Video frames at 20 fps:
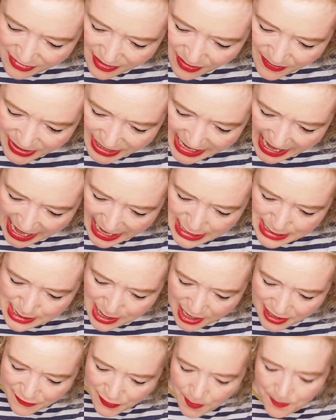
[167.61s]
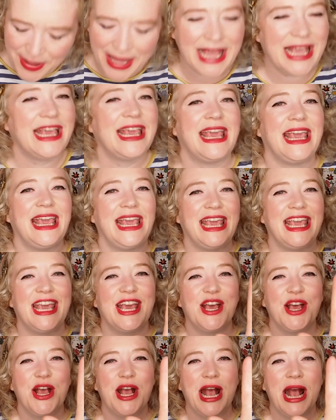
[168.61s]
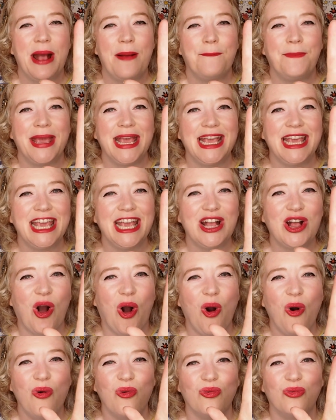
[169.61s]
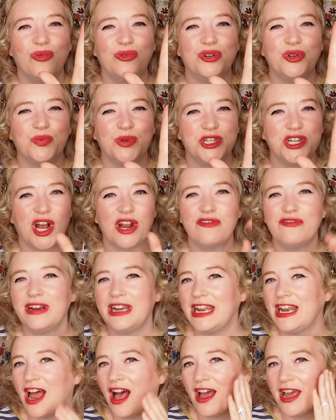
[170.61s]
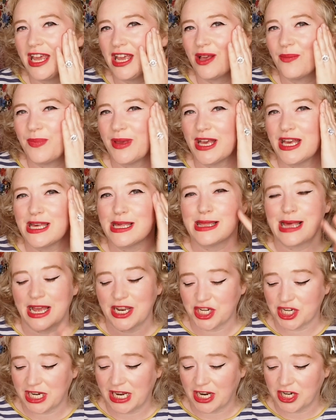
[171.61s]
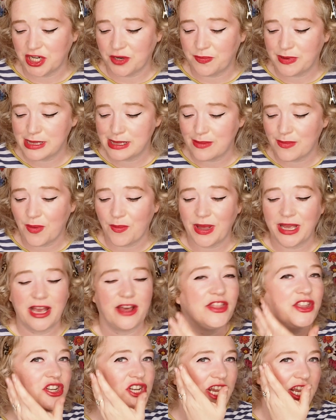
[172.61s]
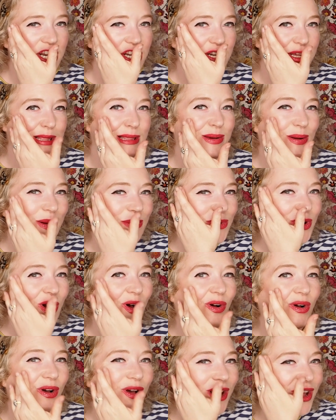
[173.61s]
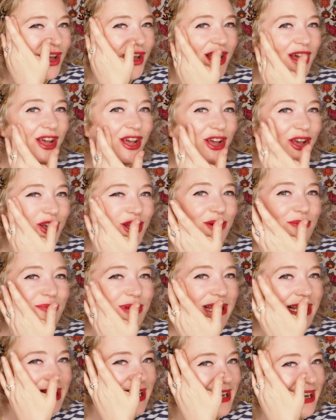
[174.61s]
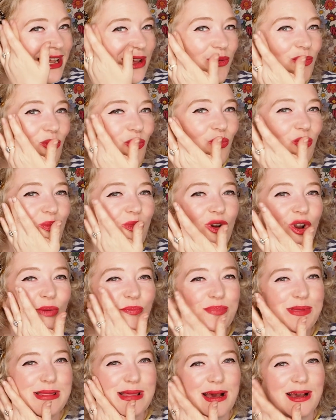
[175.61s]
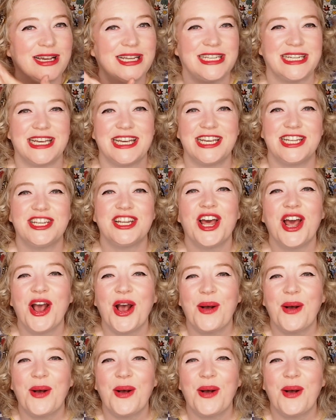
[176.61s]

But yeah, it's kind of a pinky gold, which I really like because actually I should put some on my other cheek just so I'm not completely lopsided.